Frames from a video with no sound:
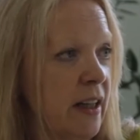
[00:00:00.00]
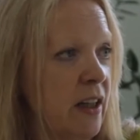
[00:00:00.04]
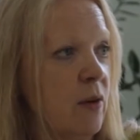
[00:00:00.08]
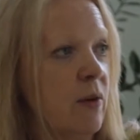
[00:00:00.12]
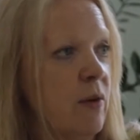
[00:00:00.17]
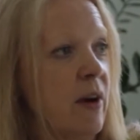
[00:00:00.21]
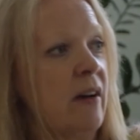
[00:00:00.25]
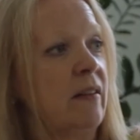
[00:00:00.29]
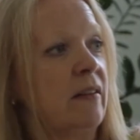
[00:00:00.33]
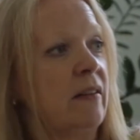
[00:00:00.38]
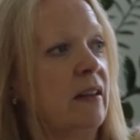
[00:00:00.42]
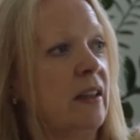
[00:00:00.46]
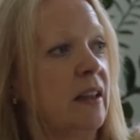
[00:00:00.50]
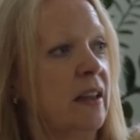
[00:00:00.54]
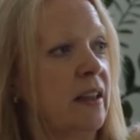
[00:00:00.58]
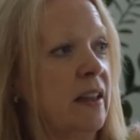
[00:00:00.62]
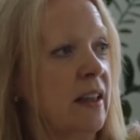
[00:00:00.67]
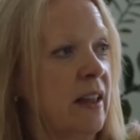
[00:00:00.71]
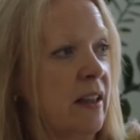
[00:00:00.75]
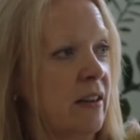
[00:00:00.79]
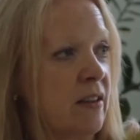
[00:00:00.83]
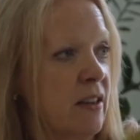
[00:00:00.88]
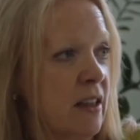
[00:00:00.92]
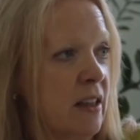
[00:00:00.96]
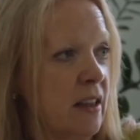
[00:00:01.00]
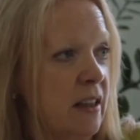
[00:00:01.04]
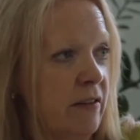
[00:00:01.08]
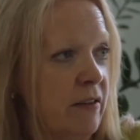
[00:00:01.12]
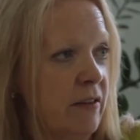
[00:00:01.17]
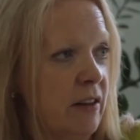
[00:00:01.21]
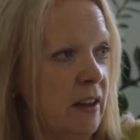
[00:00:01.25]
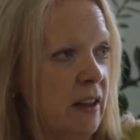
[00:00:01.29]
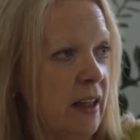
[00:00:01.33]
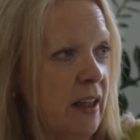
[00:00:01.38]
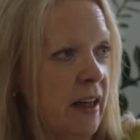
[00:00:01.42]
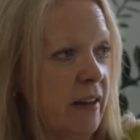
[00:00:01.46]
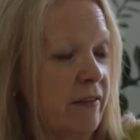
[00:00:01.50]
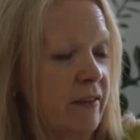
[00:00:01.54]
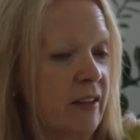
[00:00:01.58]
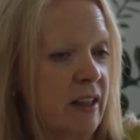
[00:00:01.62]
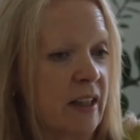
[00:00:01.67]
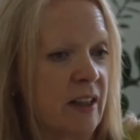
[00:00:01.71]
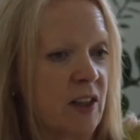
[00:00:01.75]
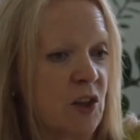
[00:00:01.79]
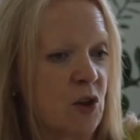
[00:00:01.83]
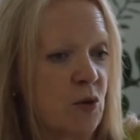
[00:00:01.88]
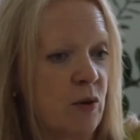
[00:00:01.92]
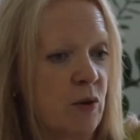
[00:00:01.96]
Go out and learn how to deliver a live
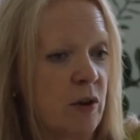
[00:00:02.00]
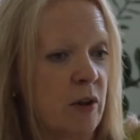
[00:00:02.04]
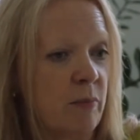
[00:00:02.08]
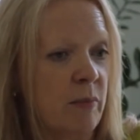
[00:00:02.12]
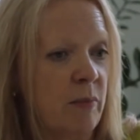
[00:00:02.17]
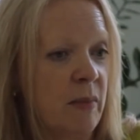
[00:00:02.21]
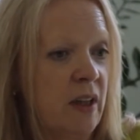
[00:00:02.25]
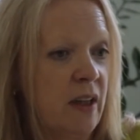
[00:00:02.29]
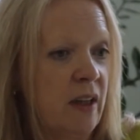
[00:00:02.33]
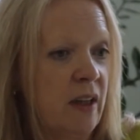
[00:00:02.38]
classroom.